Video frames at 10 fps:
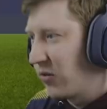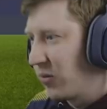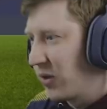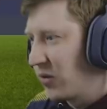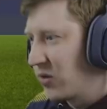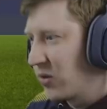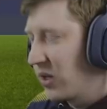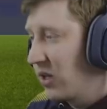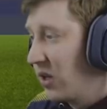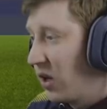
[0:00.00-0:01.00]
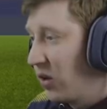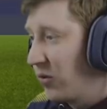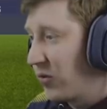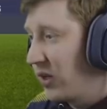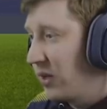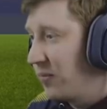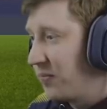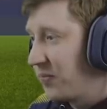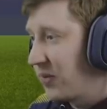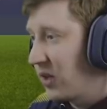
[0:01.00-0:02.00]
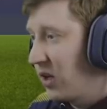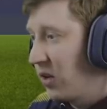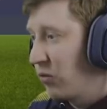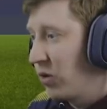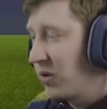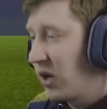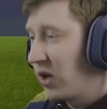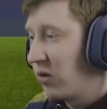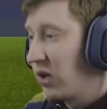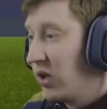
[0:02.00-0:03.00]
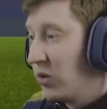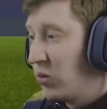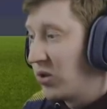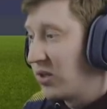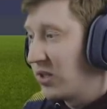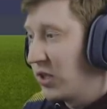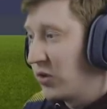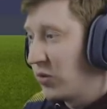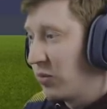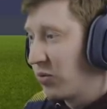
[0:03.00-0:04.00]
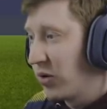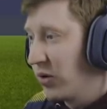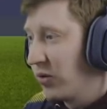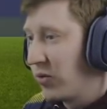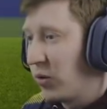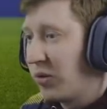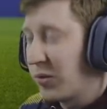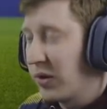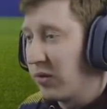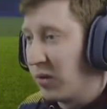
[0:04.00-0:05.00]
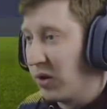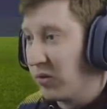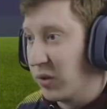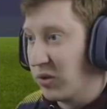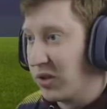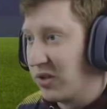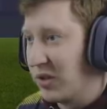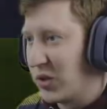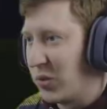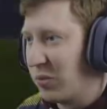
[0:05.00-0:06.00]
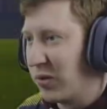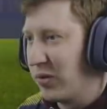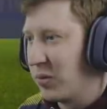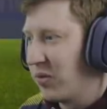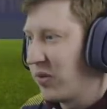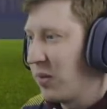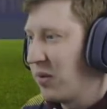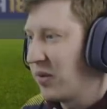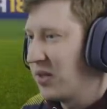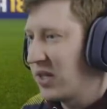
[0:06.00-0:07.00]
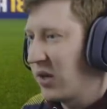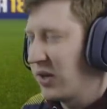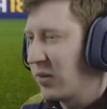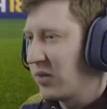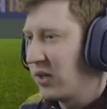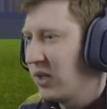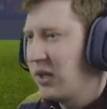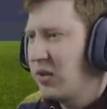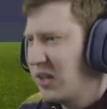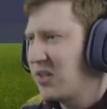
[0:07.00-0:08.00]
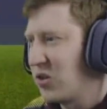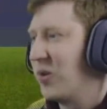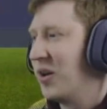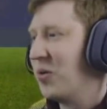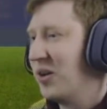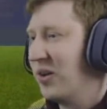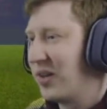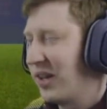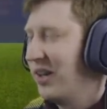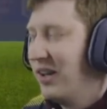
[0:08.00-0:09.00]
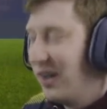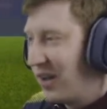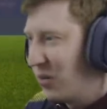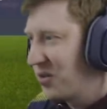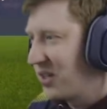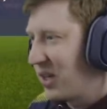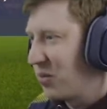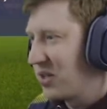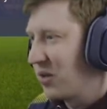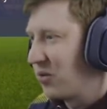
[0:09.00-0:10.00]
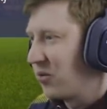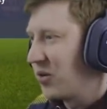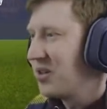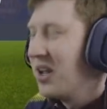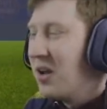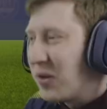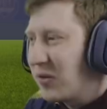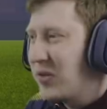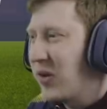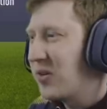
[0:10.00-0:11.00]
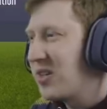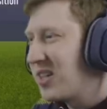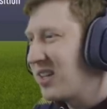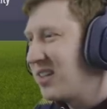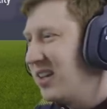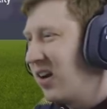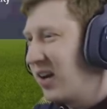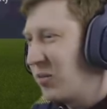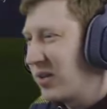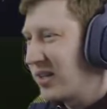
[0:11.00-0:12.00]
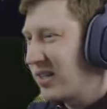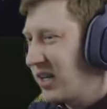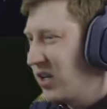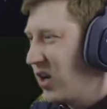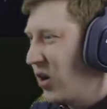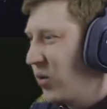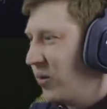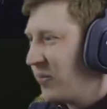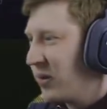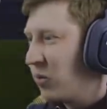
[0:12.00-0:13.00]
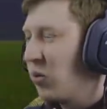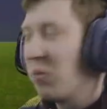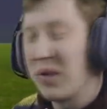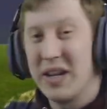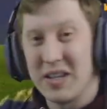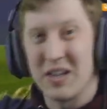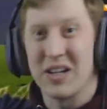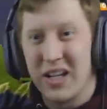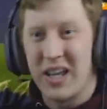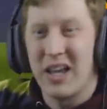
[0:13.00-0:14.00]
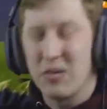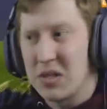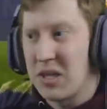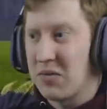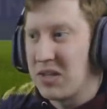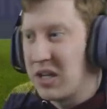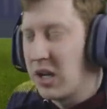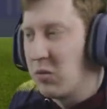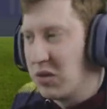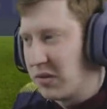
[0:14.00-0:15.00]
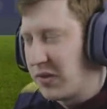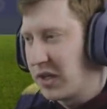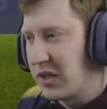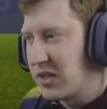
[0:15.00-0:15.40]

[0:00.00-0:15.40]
from those three. Hopefully, uh, Ruben Hara will continue to improve. All three of them, hopefully, will continue to improve, to be fair. Monthly scouting update. Yeah, this is one I want to look at. I wasn't getting myself confused. 55 to 69, I'm going to say no. We want players that are going to get 70 and upwards if they're going to